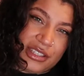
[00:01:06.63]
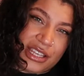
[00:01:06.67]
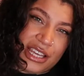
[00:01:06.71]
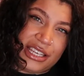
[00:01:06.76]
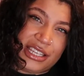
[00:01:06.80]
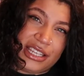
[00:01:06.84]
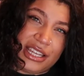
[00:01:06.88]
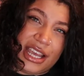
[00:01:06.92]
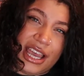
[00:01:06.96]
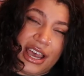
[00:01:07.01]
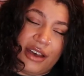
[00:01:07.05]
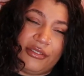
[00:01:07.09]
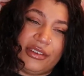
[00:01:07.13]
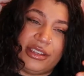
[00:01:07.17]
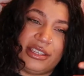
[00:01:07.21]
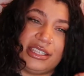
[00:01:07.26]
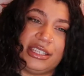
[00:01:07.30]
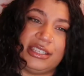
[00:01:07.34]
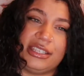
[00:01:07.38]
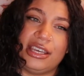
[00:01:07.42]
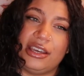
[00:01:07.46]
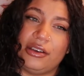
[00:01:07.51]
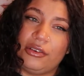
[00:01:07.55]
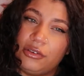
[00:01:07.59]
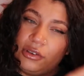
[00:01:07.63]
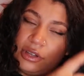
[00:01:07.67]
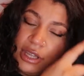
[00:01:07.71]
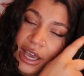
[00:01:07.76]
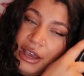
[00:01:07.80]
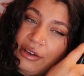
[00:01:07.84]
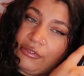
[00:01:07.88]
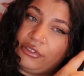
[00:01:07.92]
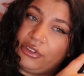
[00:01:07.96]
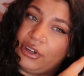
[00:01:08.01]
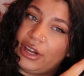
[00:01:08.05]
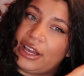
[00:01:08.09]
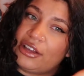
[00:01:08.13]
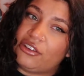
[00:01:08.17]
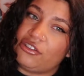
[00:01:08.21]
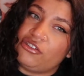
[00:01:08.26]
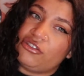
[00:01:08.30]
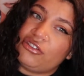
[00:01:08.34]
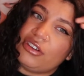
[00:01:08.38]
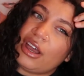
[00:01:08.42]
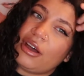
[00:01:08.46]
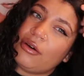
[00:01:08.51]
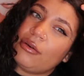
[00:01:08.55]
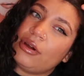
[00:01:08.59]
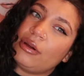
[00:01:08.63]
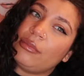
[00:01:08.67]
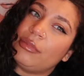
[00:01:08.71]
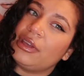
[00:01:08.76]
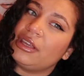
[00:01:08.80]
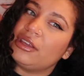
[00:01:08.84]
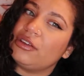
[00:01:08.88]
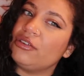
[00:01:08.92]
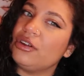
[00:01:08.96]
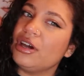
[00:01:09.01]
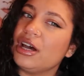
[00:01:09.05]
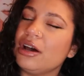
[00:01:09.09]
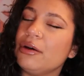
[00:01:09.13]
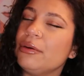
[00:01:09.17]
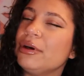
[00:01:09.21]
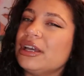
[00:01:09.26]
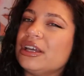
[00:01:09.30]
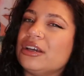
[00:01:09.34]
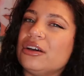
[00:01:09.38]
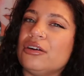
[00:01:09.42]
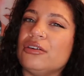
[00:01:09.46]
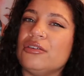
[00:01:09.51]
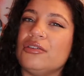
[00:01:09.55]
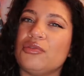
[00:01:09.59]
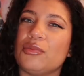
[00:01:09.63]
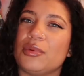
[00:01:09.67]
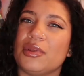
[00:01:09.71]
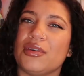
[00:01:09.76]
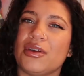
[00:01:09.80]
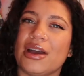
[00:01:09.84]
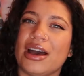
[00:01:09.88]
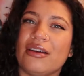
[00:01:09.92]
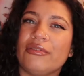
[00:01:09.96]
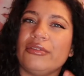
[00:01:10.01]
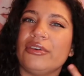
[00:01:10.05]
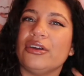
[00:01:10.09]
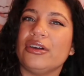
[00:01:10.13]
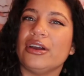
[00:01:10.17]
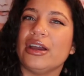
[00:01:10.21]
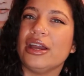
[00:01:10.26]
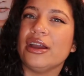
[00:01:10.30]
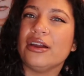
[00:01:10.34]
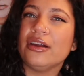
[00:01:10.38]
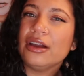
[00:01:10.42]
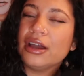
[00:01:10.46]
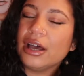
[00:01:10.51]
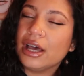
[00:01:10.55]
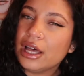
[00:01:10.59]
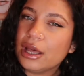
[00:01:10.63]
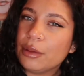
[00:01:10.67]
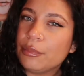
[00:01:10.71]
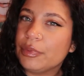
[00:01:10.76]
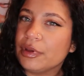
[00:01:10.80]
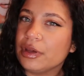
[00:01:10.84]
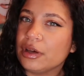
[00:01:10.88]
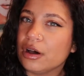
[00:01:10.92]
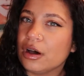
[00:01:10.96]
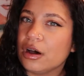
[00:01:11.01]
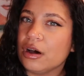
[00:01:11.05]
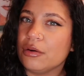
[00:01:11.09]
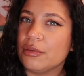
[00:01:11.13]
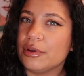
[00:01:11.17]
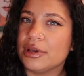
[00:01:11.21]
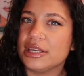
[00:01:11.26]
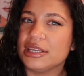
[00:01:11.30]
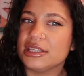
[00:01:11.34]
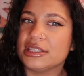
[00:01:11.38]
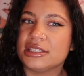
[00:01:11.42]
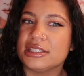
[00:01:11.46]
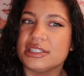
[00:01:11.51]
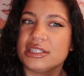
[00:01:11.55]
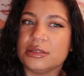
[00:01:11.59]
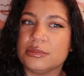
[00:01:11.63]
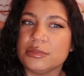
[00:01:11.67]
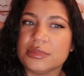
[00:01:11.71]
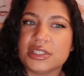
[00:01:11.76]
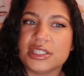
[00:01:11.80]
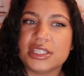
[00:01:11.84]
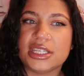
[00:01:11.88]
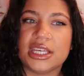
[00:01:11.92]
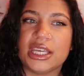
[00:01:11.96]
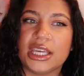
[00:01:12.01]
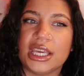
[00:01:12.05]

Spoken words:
I did have it detangled after I shower, but you know how it goes when you have your hair up, it always seems to